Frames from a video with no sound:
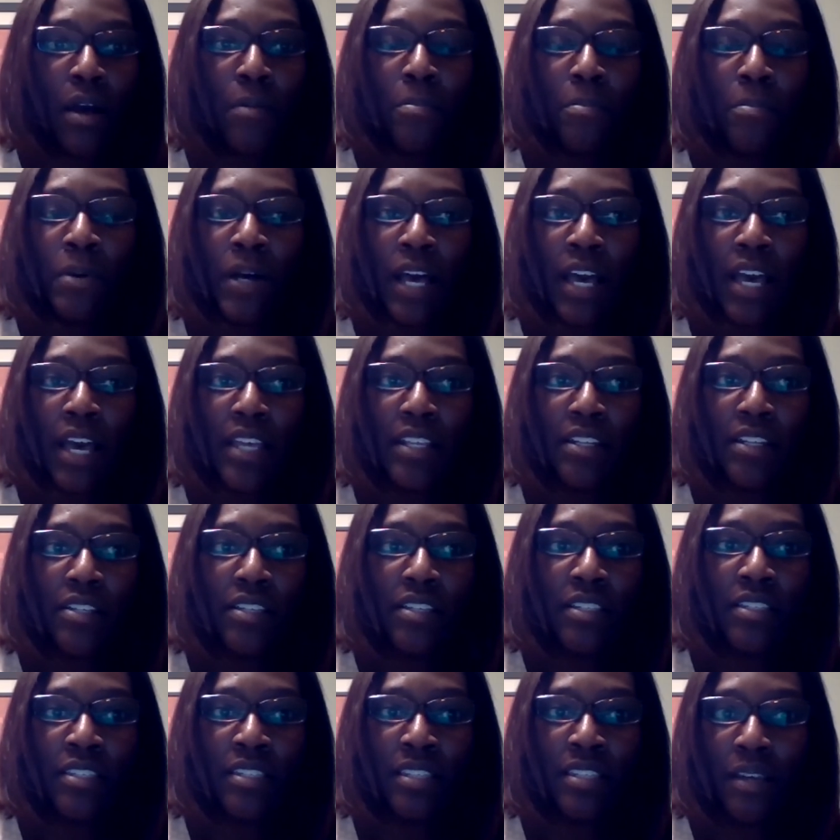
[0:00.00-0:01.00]
But
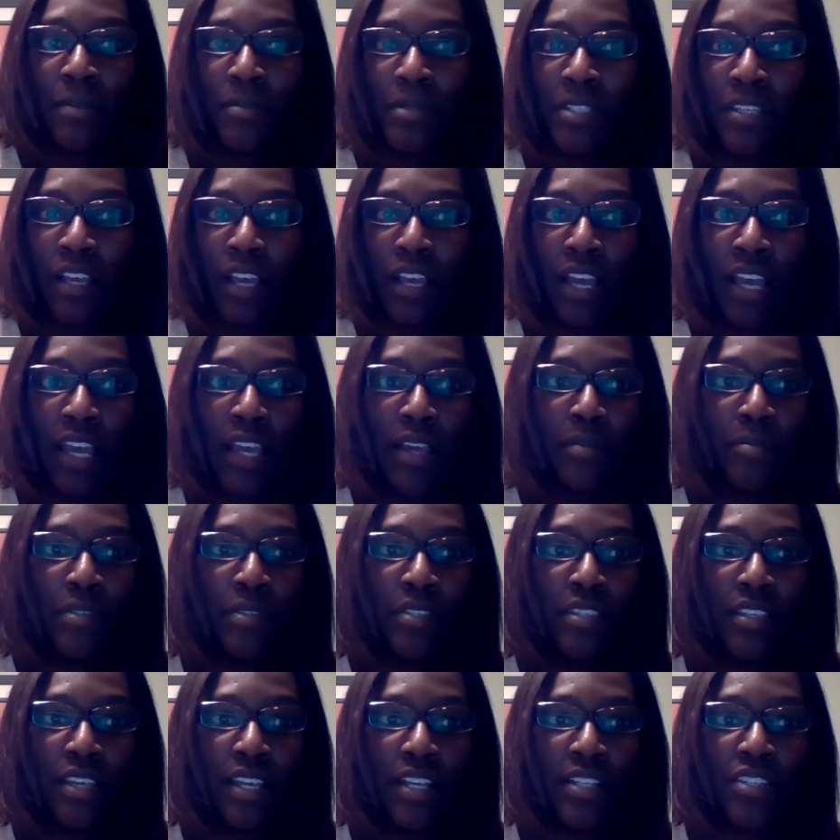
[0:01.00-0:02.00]

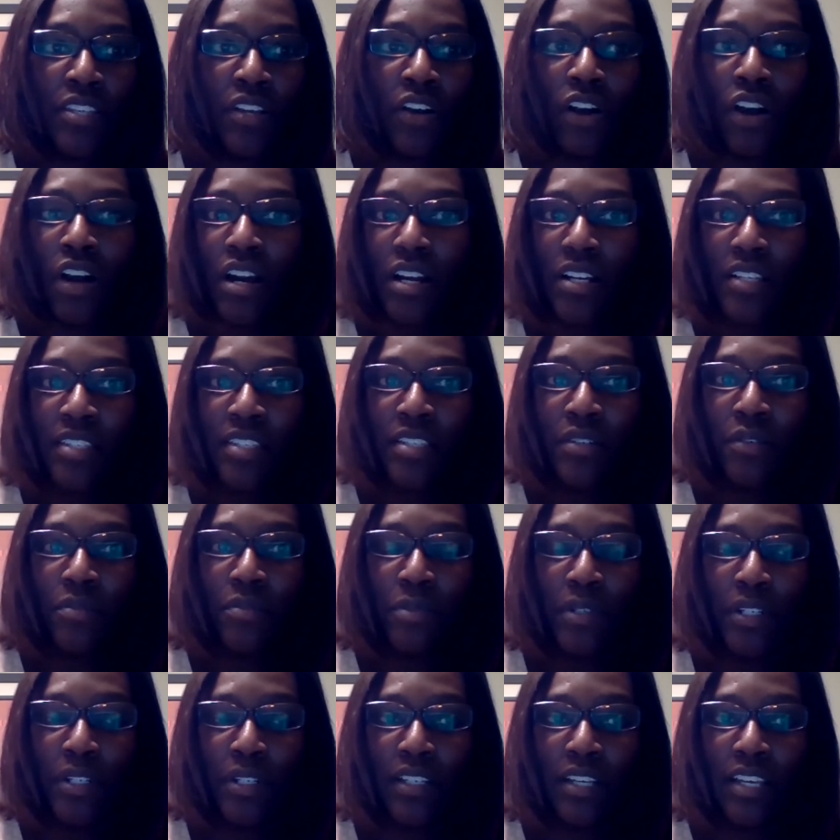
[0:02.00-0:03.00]
sometimes it's hard to
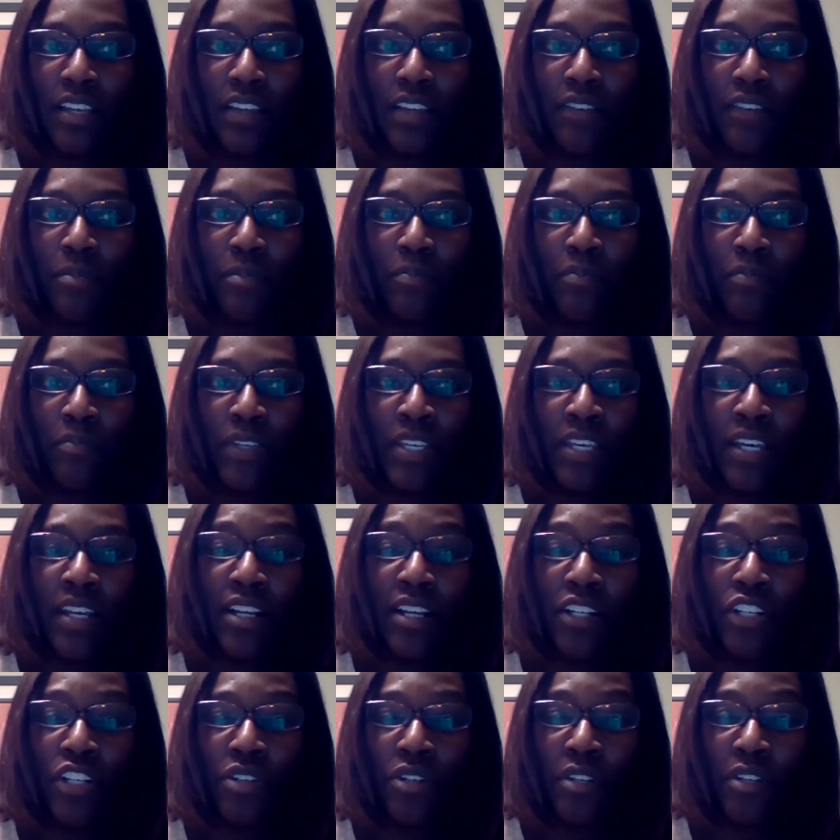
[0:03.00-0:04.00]
really
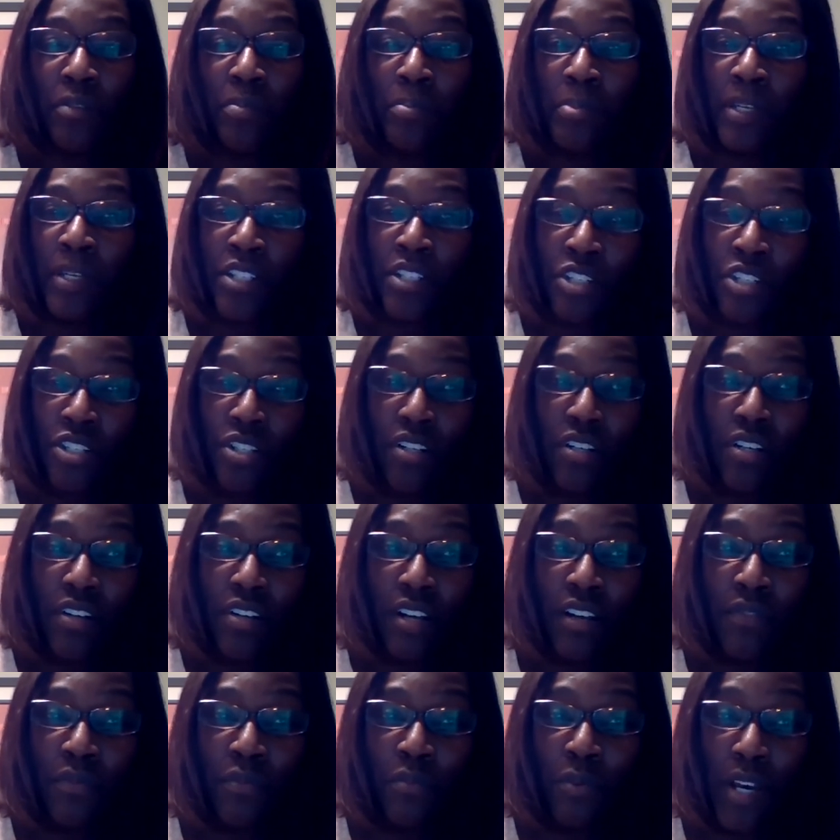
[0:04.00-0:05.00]
get a good
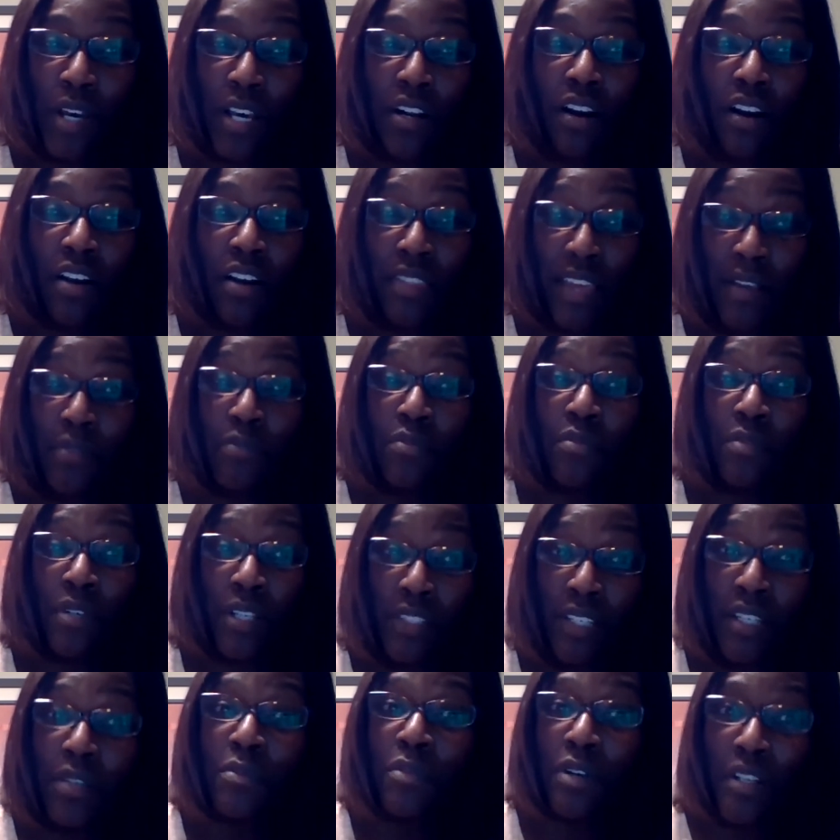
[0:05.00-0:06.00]
picture of what are they
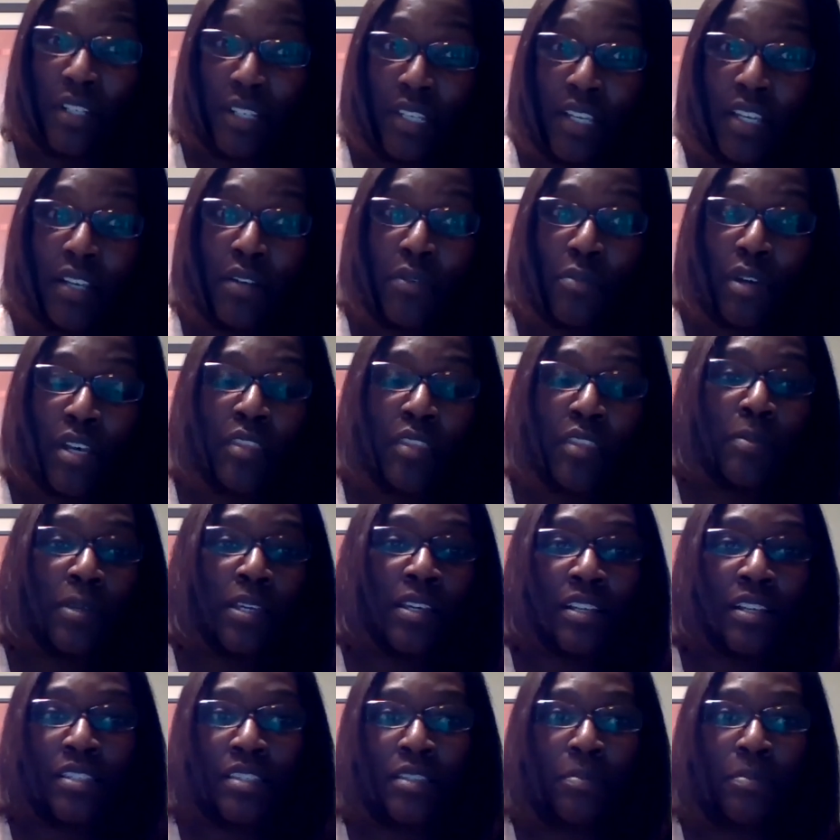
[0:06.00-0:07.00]
really working with,
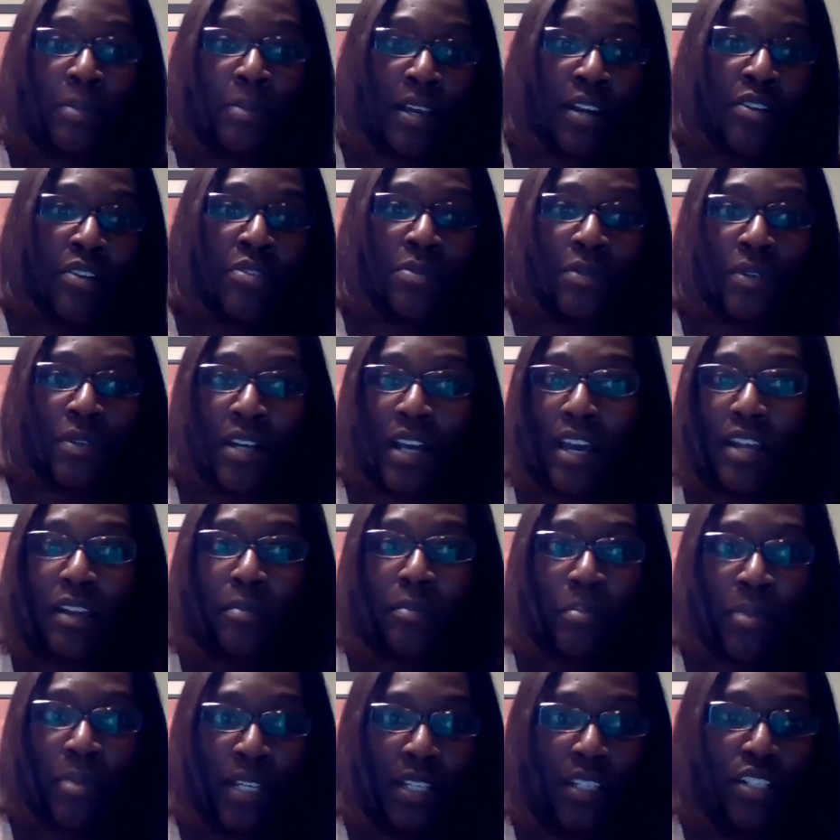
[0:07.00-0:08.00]
because the parents will
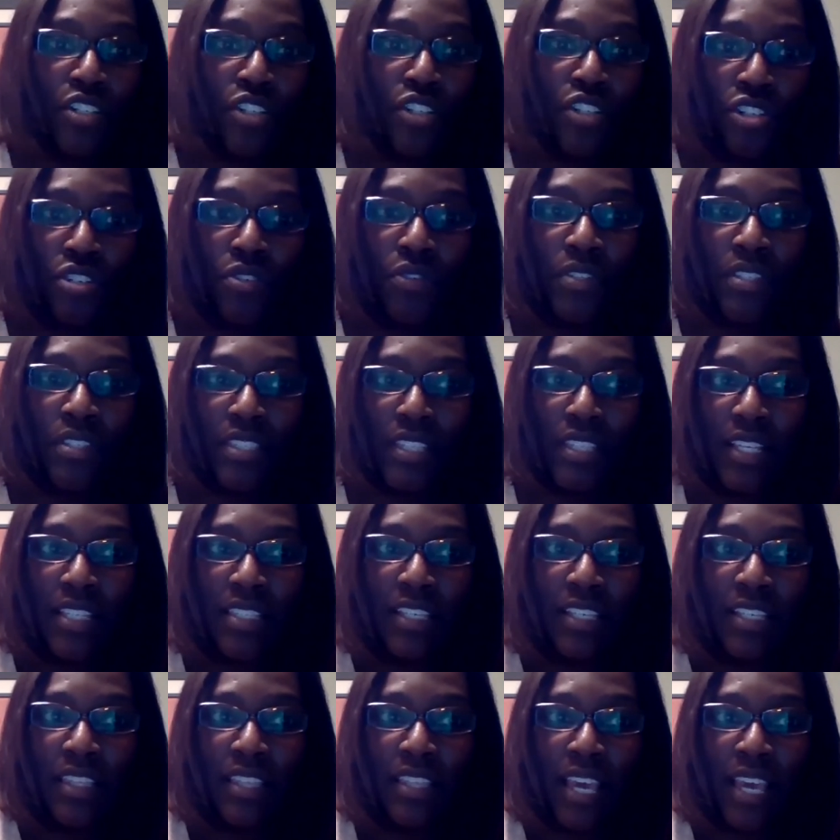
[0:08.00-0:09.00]
kind of pick and choose
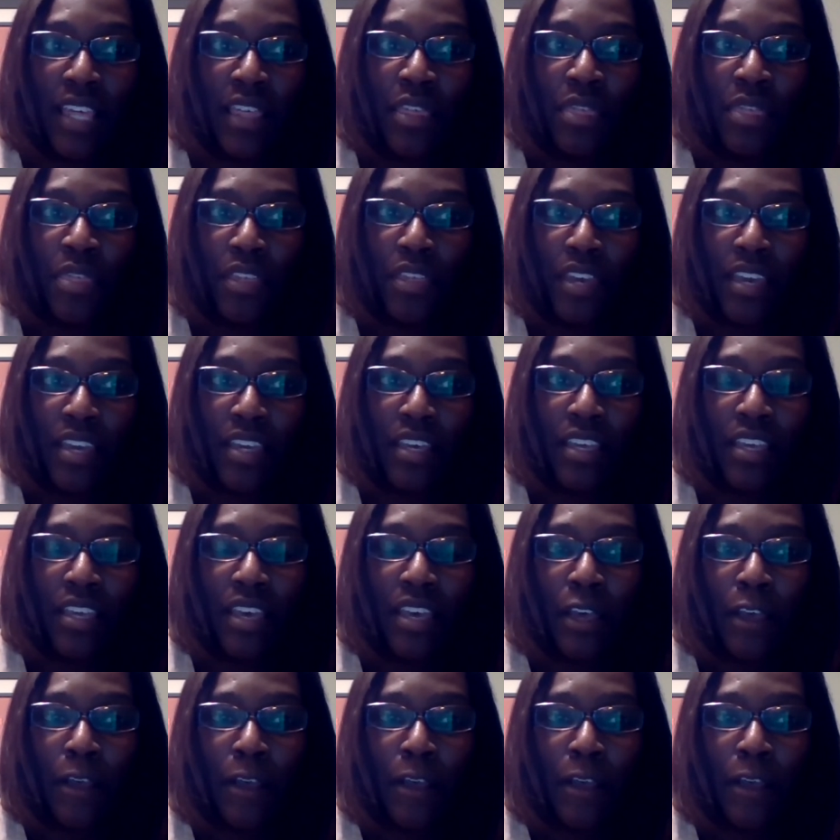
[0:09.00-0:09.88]
things that they think